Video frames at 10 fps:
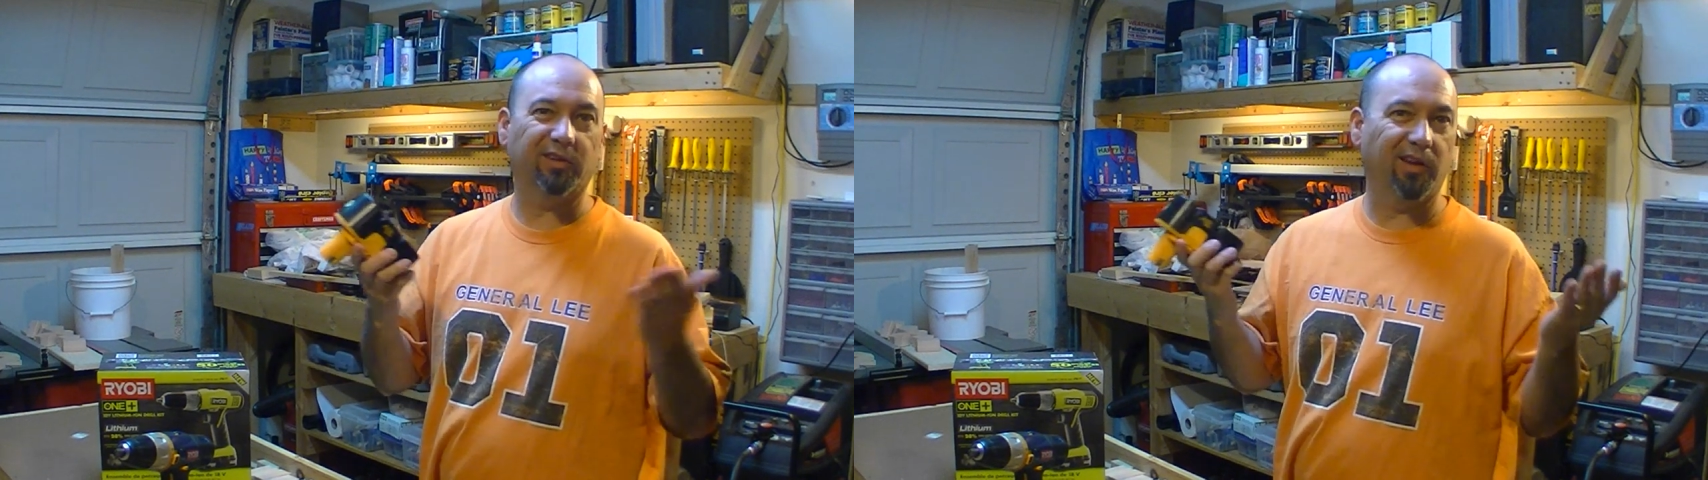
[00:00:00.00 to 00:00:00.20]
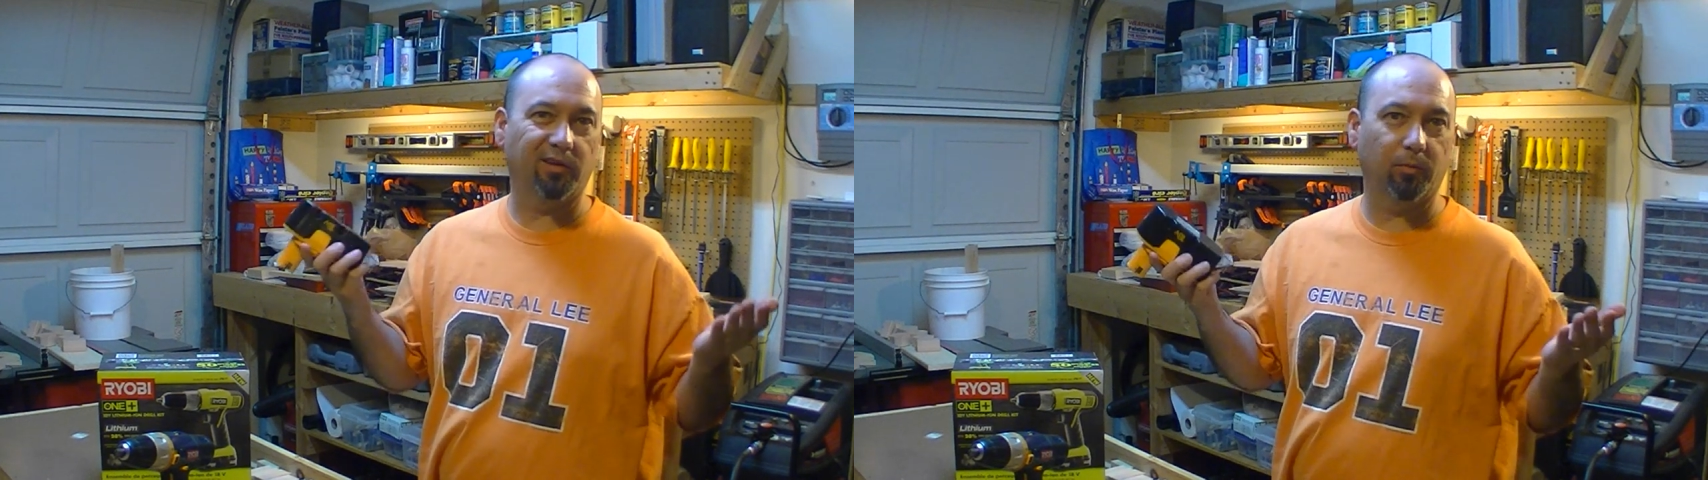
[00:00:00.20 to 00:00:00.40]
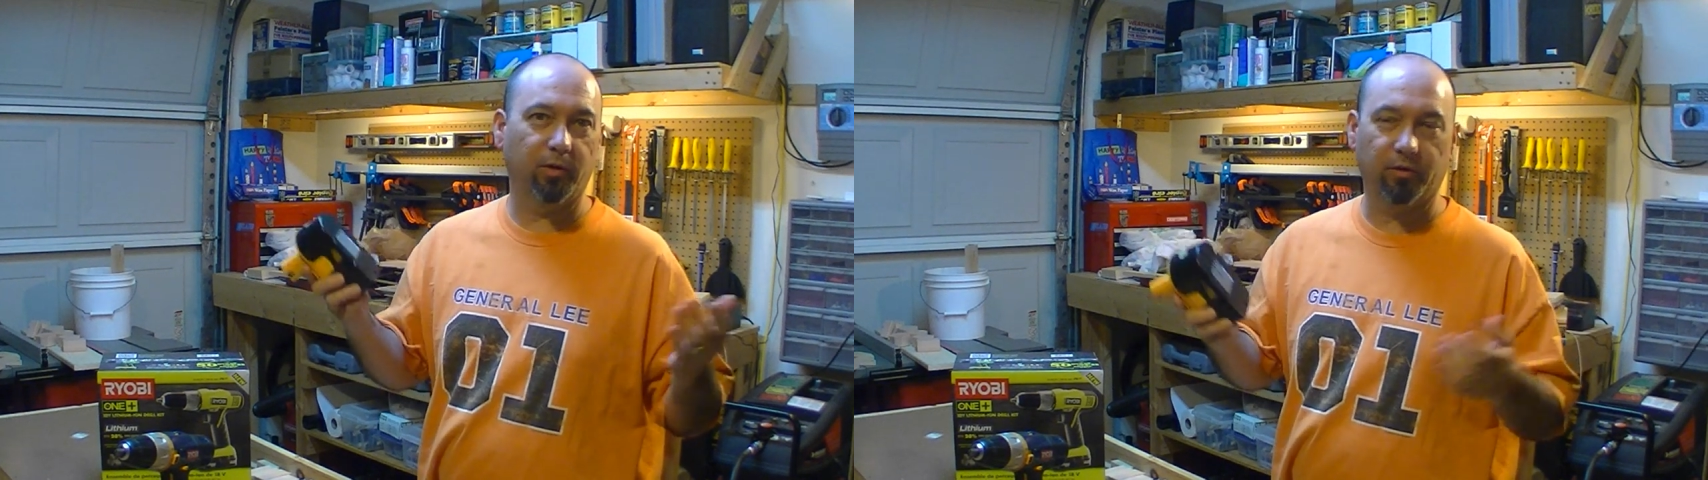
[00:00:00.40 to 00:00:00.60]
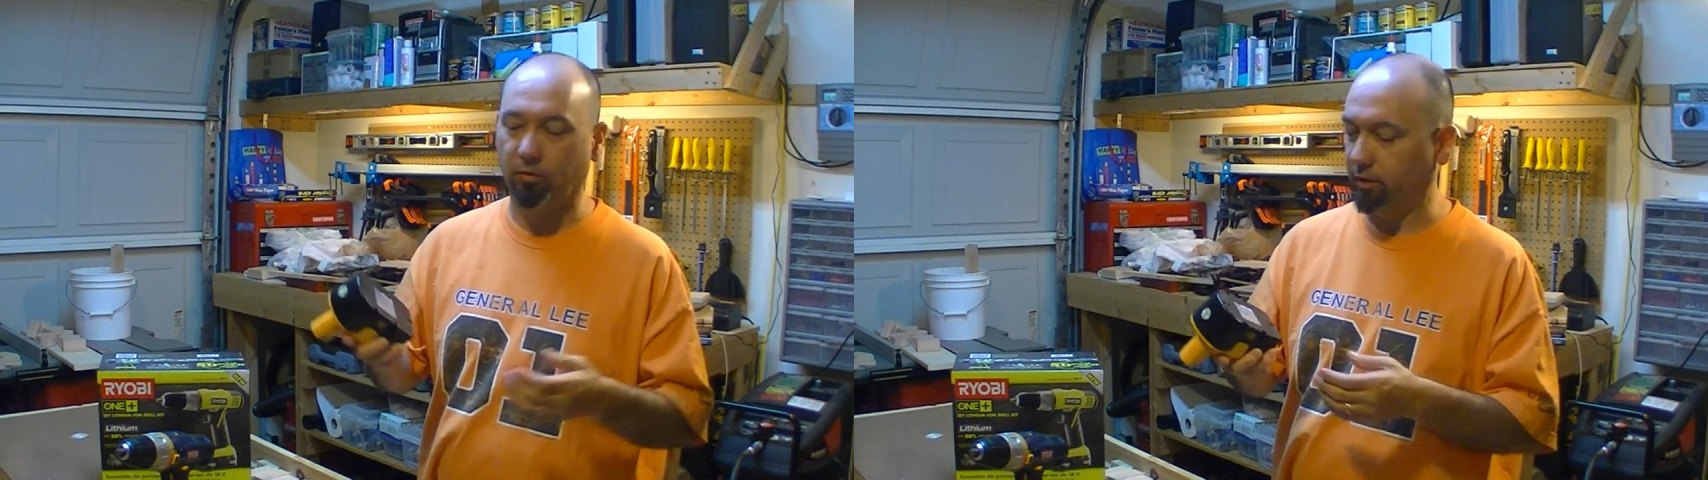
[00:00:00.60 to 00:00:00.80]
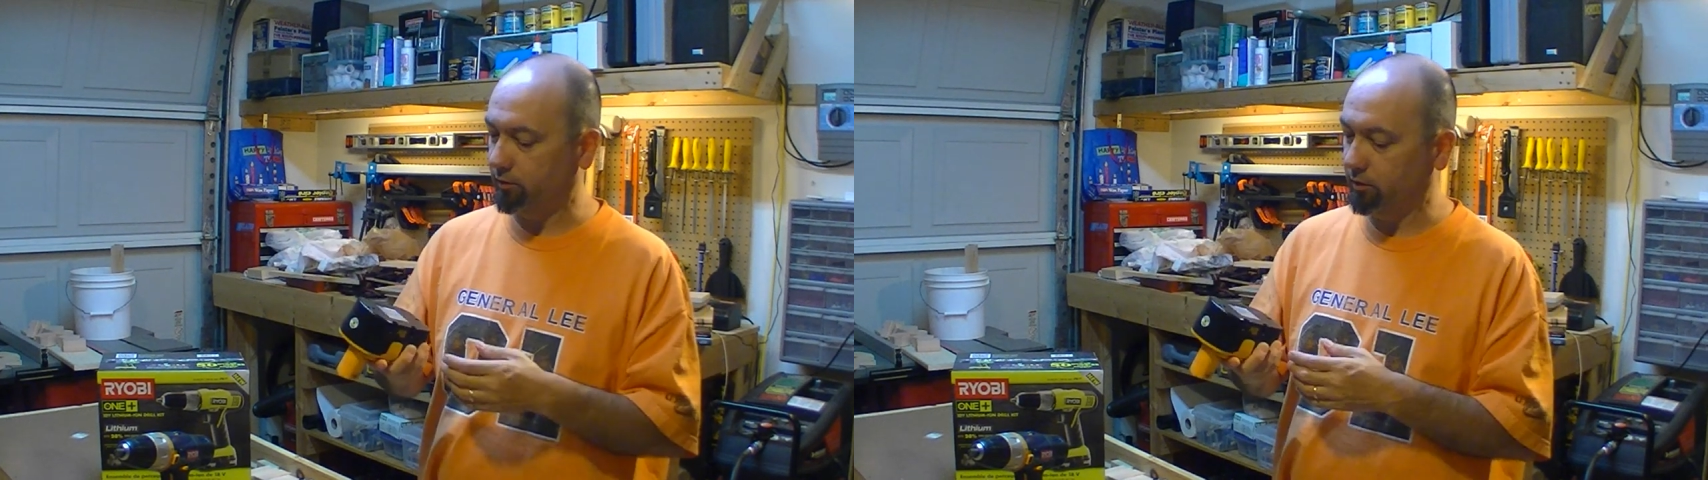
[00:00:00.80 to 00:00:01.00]
in case anybody's
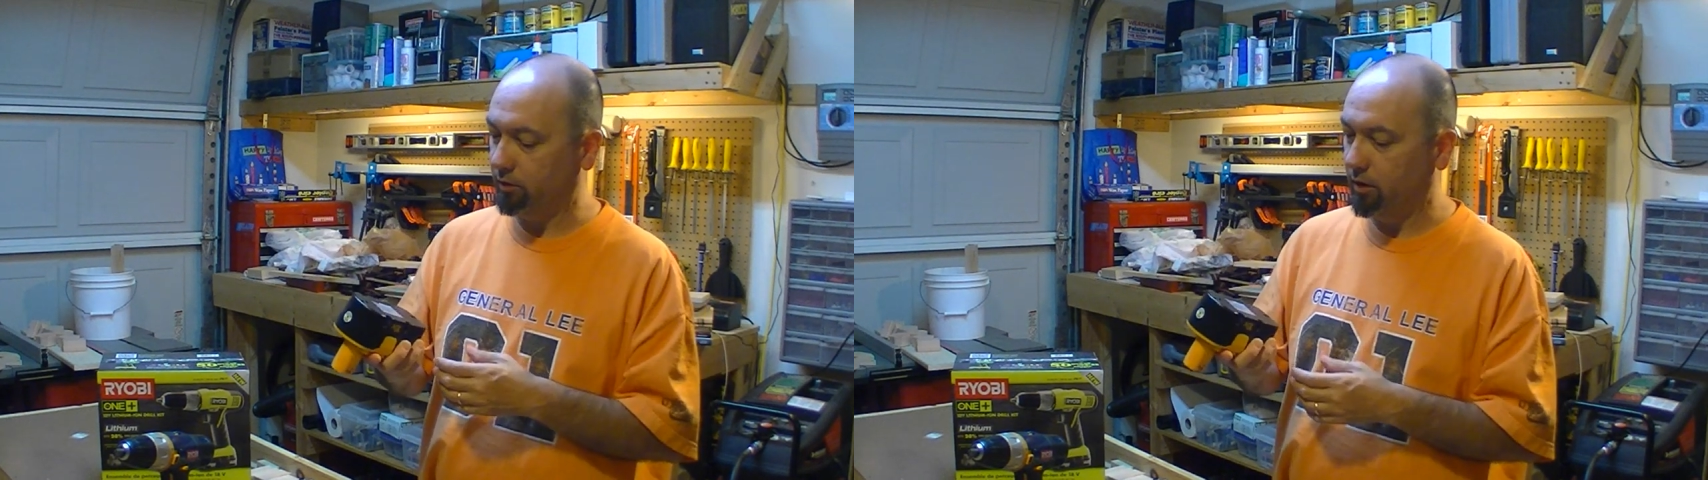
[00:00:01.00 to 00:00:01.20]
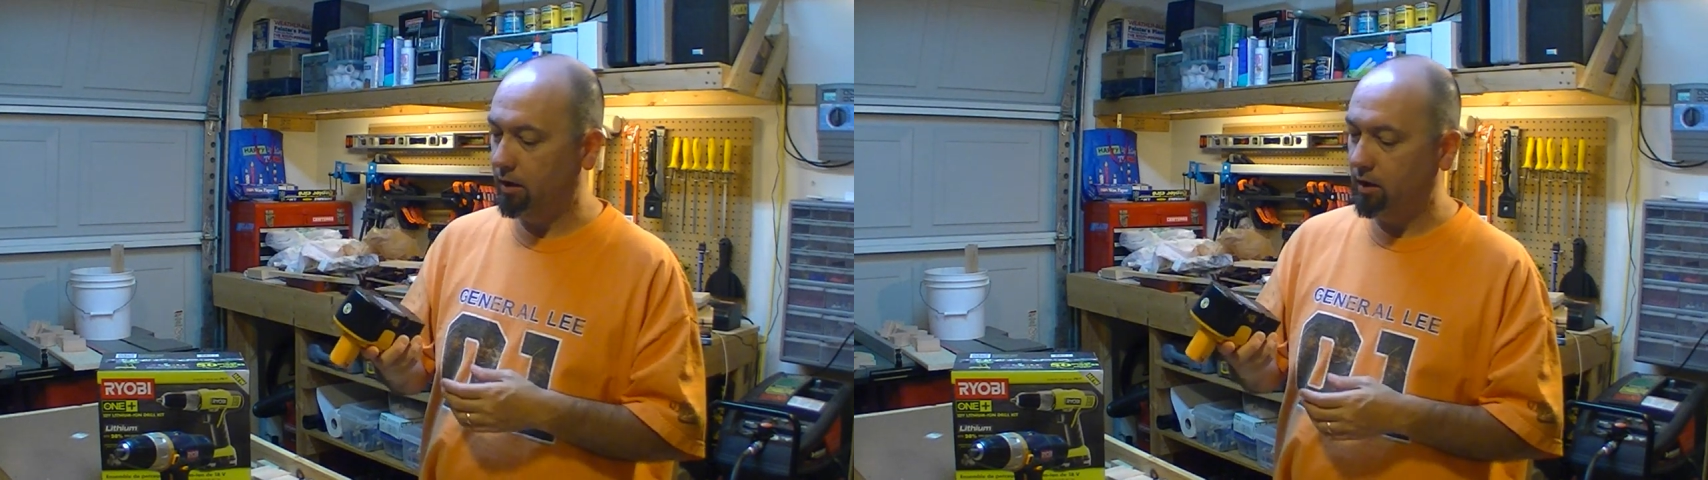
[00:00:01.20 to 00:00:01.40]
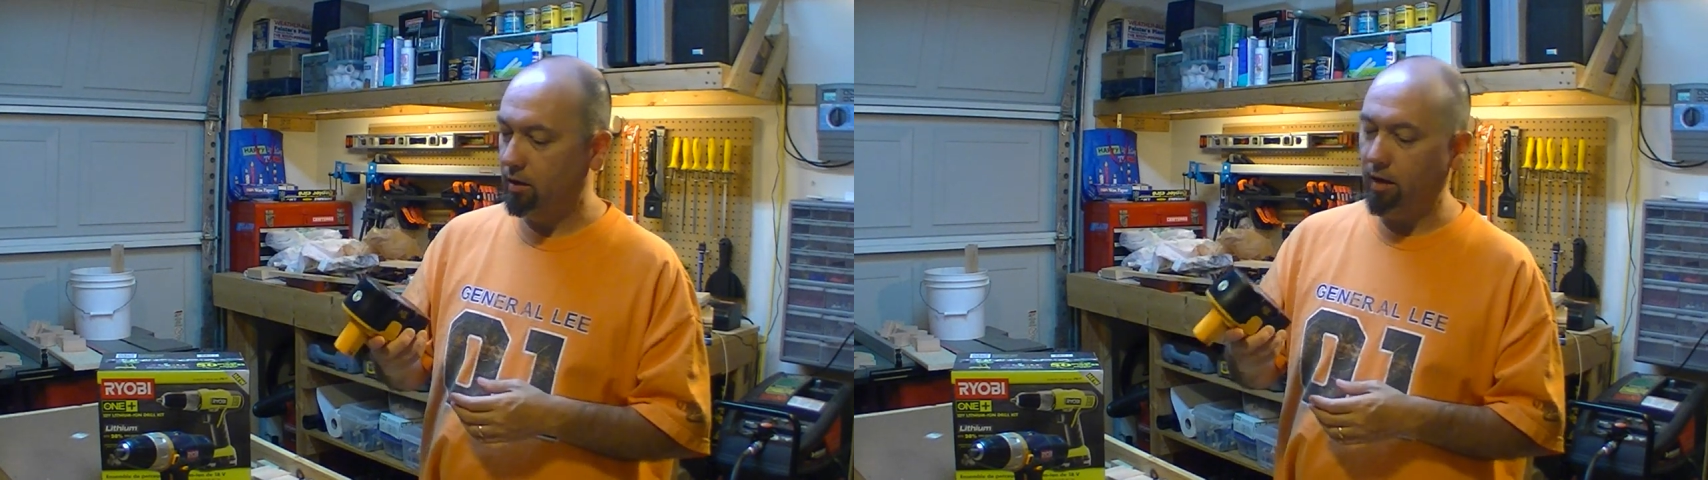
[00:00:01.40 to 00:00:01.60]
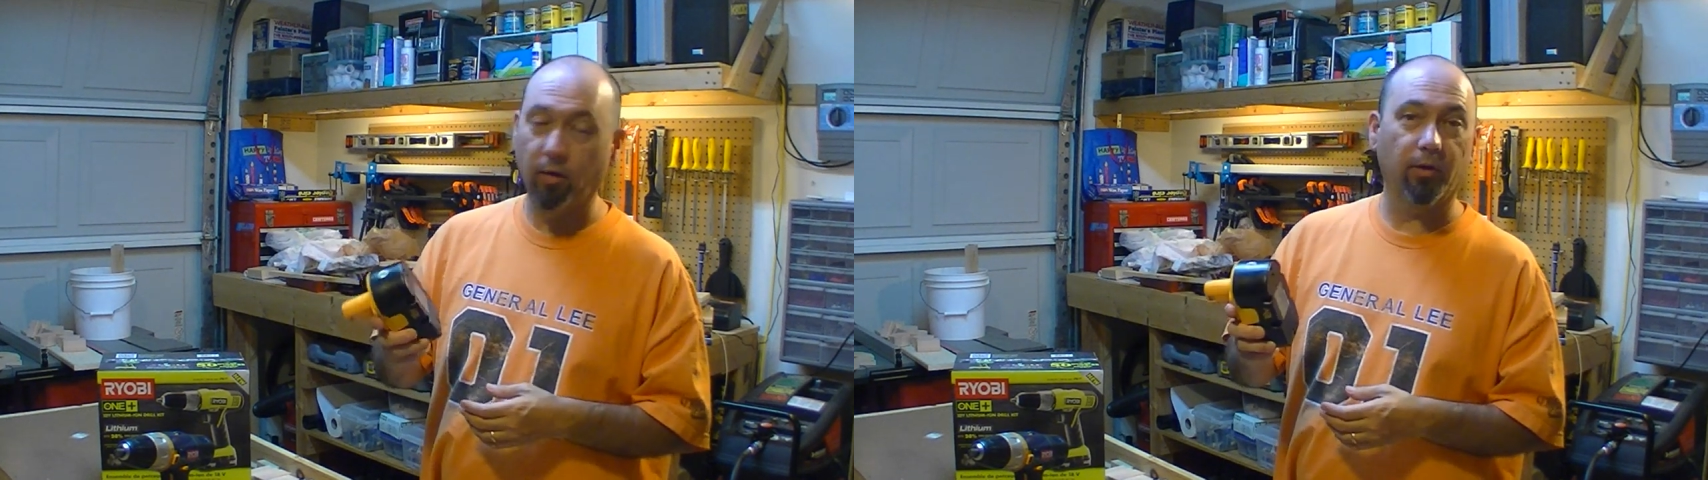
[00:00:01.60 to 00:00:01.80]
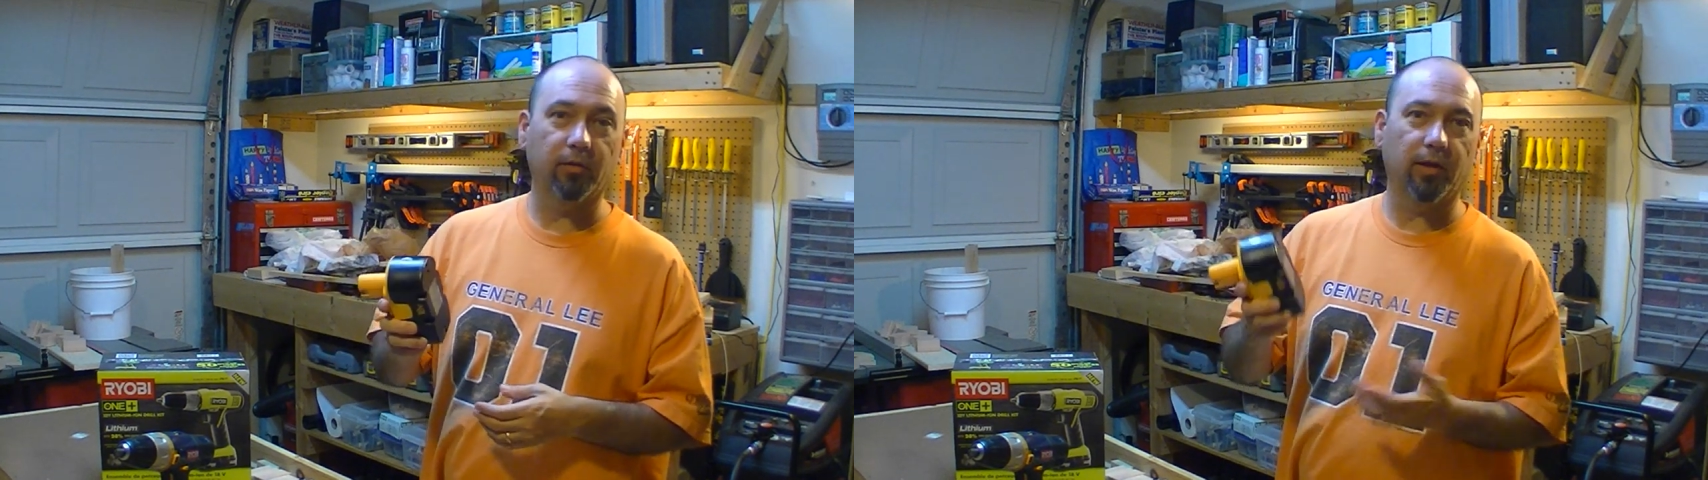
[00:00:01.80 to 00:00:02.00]
interested.
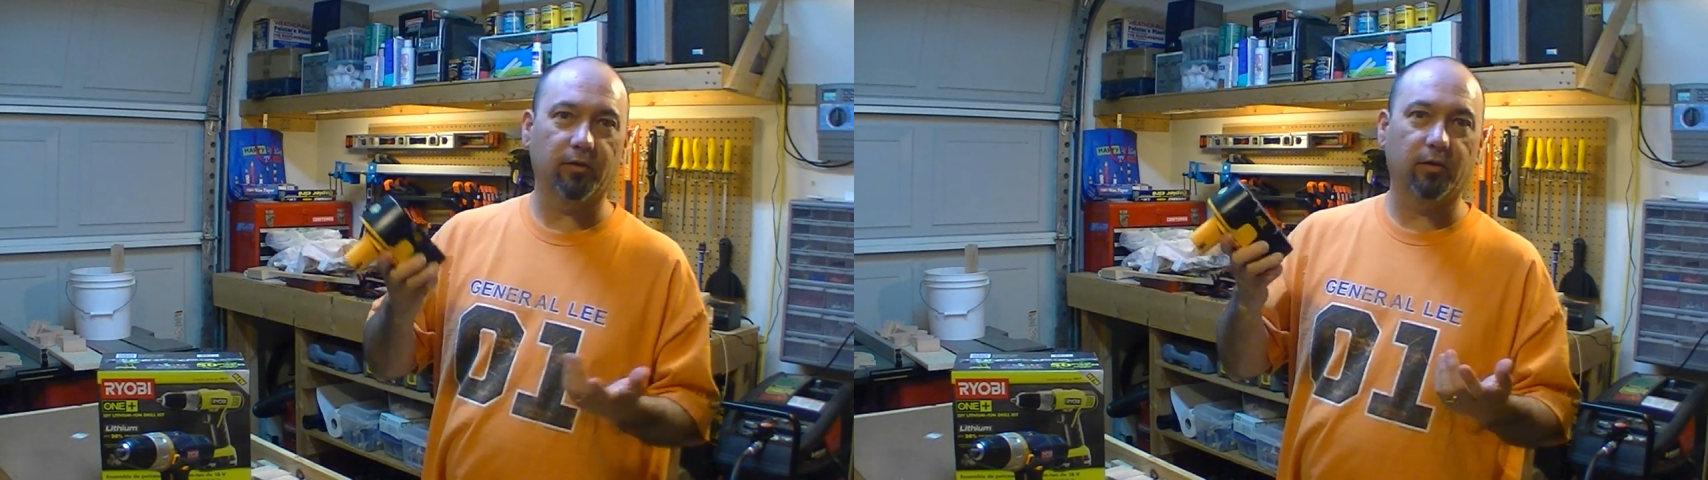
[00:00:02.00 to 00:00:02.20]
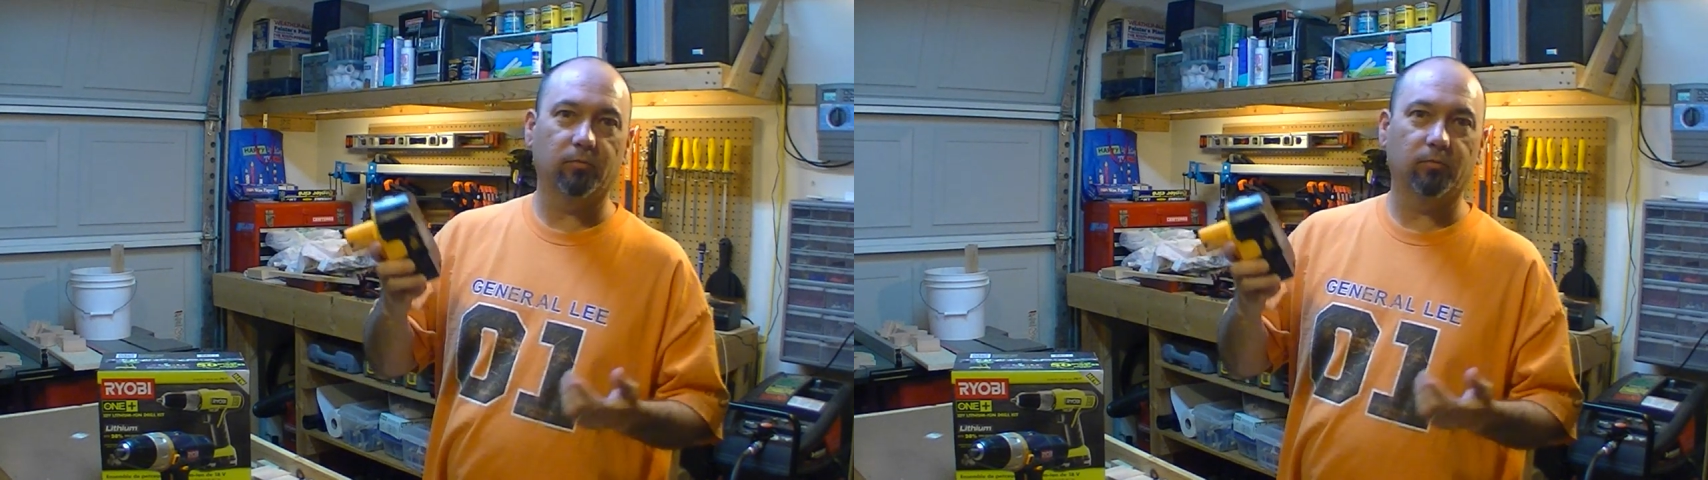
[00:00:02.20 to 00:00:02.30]
Anyway, that's